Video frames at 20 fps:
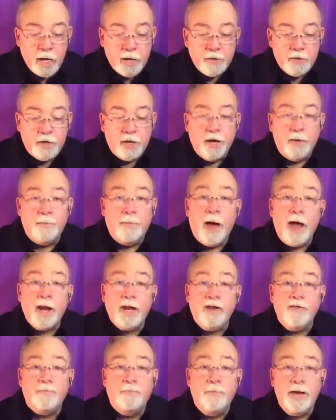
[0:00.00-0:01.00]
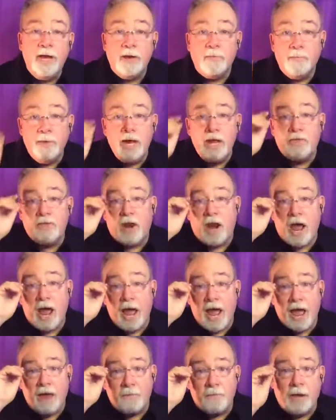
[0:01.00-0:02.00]
The bottle of B&B that
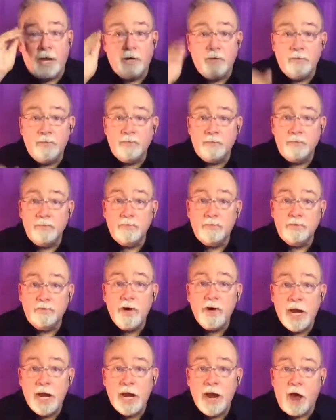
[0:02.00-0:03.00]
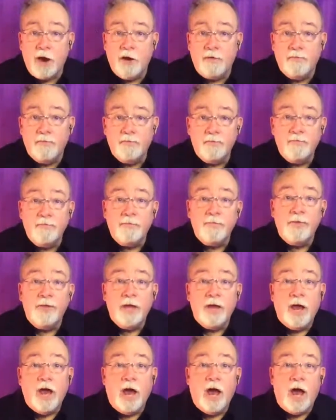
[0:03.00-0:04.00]
I had been drinking out of,
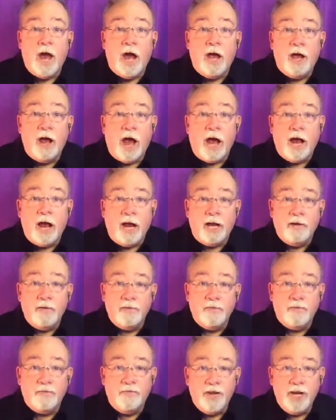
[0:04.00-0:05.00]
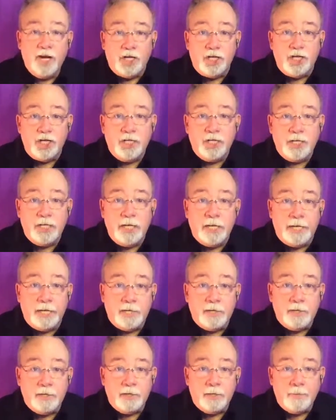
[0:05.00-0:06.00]
I finished
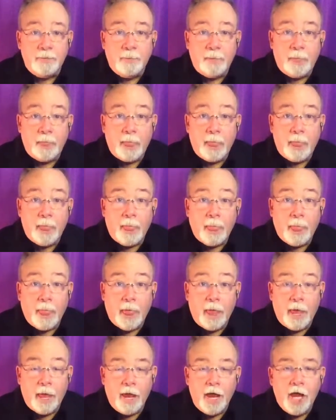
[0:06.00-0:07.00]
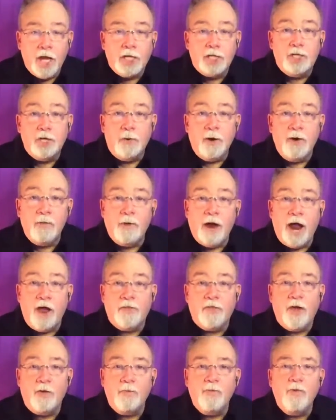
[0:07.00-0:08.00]
it. So anyway, I
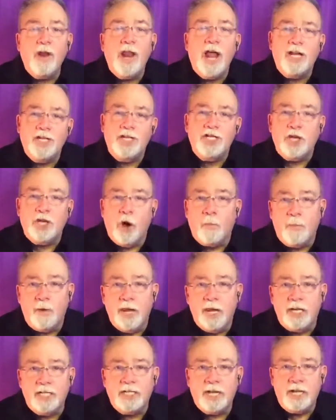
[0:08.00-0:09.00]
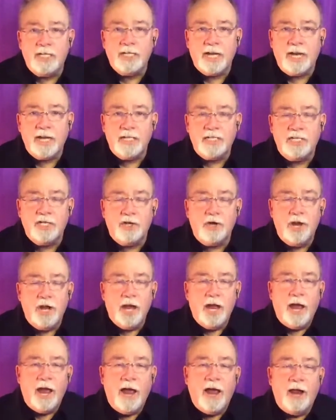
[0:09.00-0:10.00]
thought, well, I'll just open this because I could still,
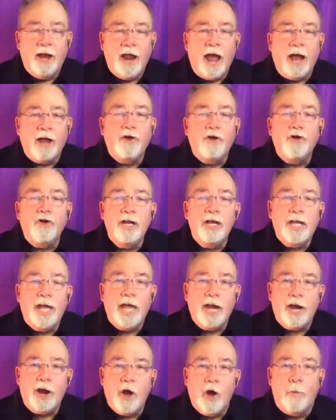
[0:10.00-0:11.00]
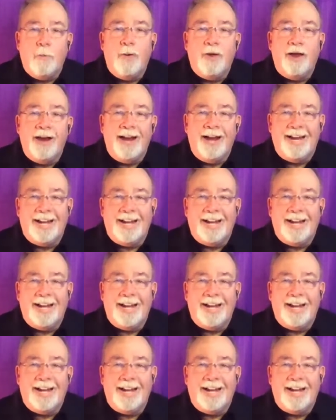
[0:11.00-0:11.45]
and I couldn't get it open.